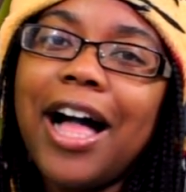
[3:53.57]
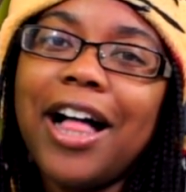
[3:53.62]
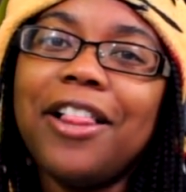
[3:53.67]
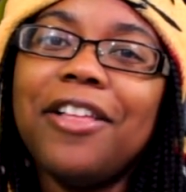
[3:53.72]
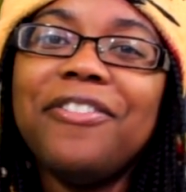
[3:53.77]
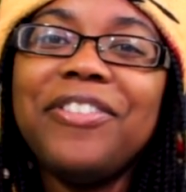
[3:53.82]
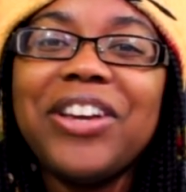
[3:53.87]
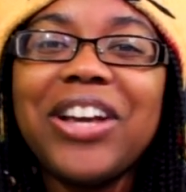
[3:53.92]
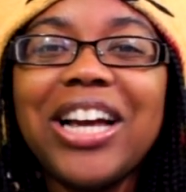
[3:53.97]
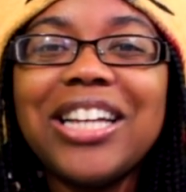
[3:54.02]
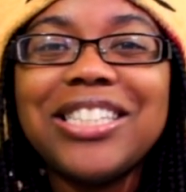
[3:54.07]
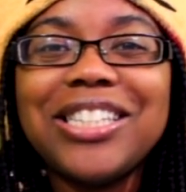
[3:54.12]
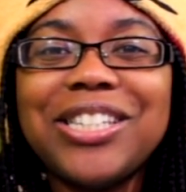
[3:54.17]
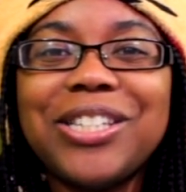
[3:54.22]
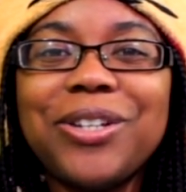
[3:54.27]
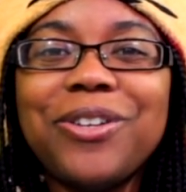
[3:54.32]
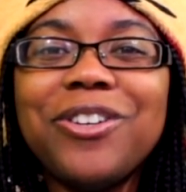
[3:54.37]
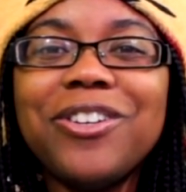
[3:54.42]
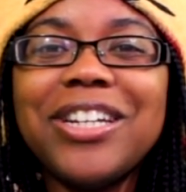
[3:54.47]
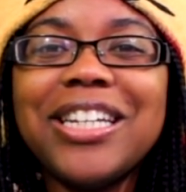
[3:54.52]
I love you guys
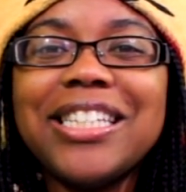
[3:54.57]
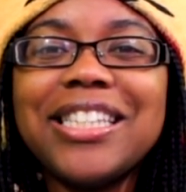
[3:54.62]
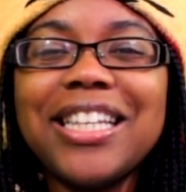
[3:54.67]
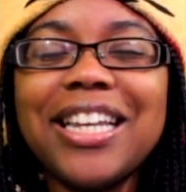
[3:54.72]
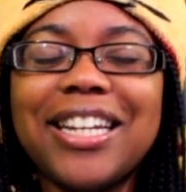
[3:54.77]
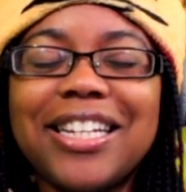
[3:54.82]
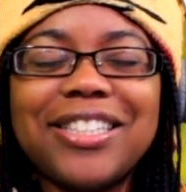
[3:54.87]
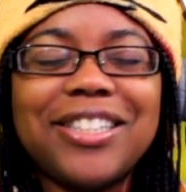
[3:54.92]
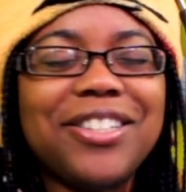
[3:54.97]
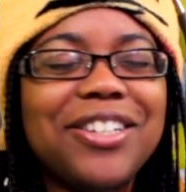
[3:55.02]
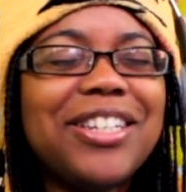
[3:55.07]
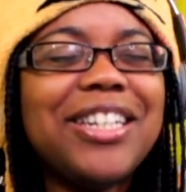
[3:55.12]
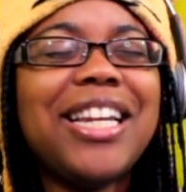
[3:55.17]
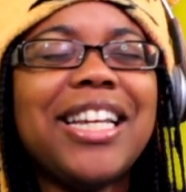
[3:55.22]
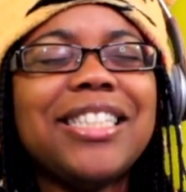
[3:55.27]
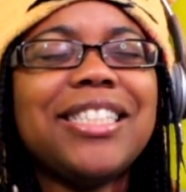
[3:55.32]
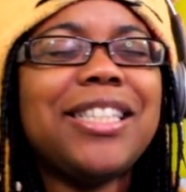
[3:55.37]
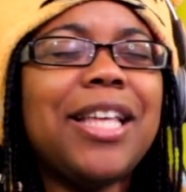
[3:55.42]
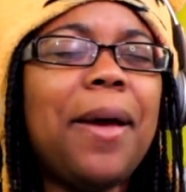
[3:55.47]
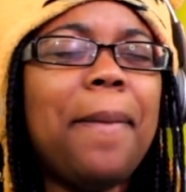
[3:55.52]
as always, and until
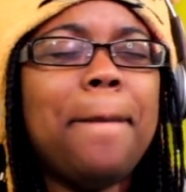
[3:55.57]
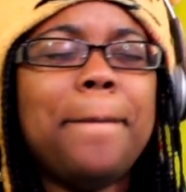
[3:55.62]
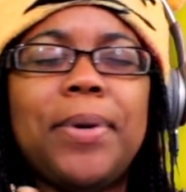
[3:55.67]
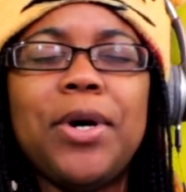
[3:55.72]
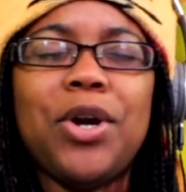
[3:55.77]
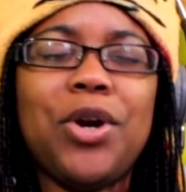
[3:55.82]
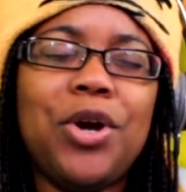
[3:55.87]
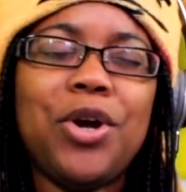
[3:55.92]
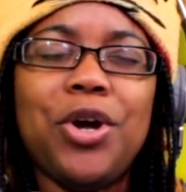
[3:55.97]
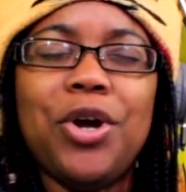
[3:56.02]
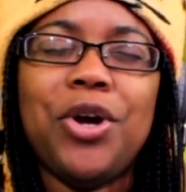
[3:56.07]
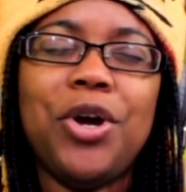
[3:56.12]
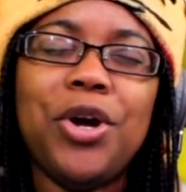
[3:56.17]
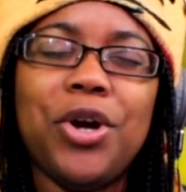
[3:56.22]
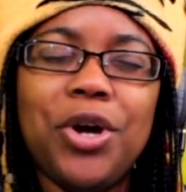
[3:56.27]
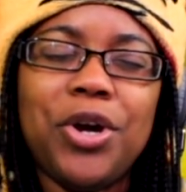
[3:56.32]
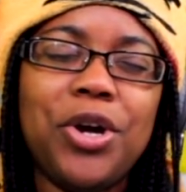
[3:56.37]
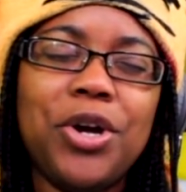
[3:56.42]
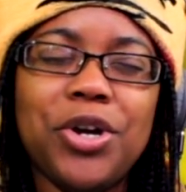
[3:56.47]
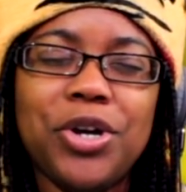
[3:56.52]
next time,
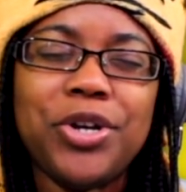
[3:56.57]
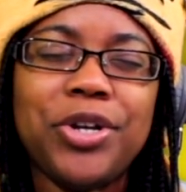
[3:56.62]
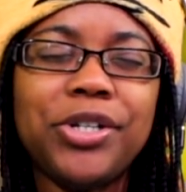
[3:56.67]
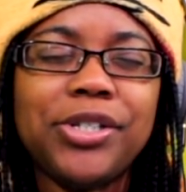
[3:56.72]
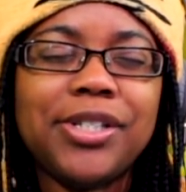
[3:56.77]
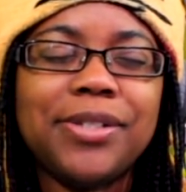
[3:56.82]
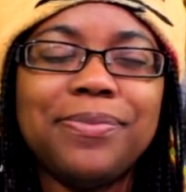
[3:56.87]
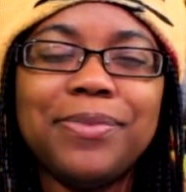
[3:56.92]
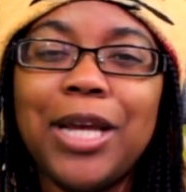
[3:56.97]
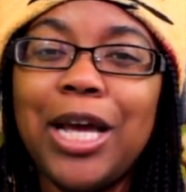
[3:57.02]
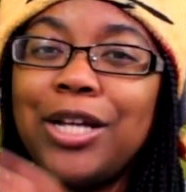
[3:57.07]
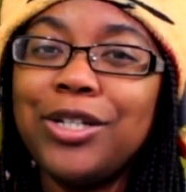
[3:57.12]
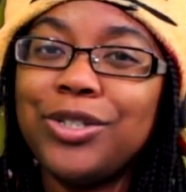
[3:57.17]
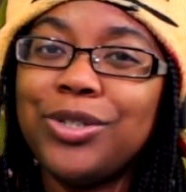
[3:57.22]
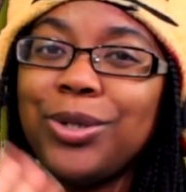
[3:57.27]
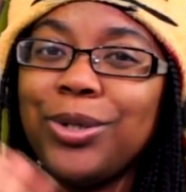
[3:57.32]
buddies!